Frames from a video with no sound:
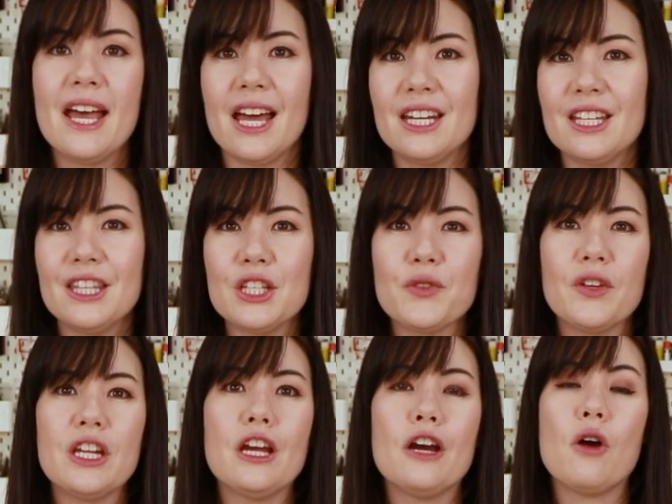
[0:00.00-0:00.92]
and in this
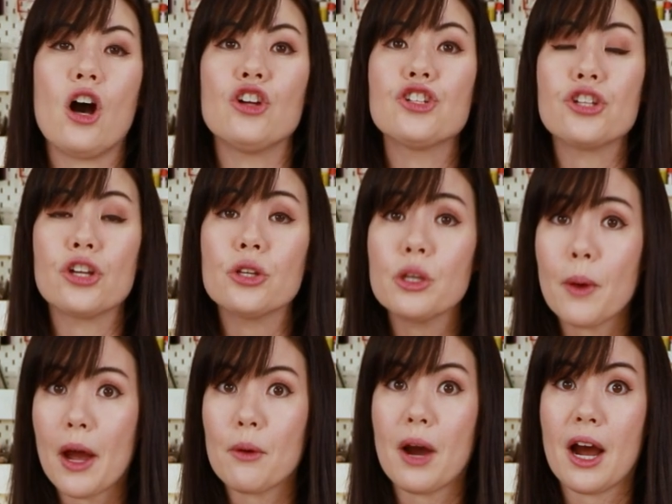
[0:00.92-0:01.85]
video I'll show you
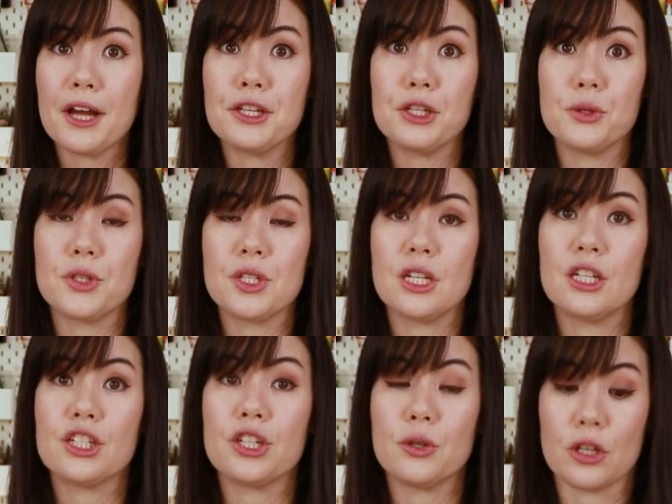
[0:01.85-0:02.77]
how I used
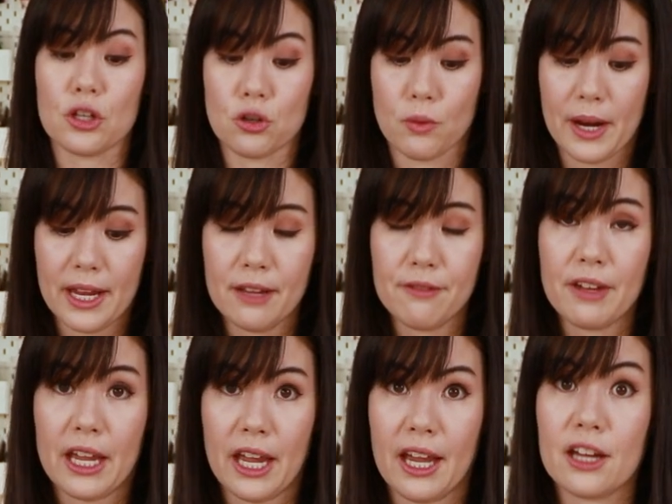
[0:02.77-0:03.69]
it to engrave a
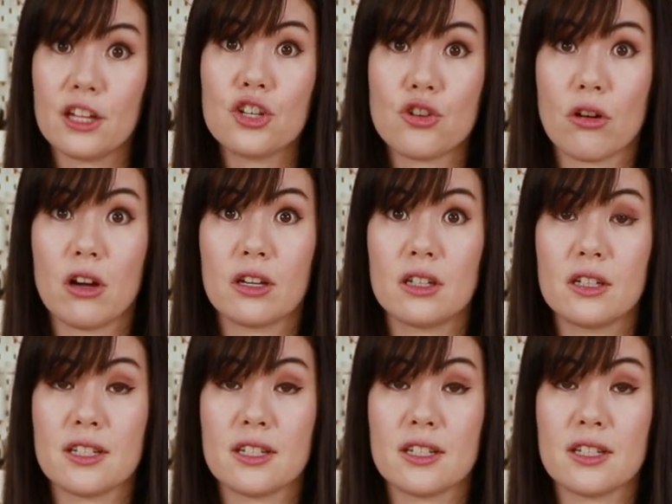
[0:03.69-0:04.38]
hand-drawn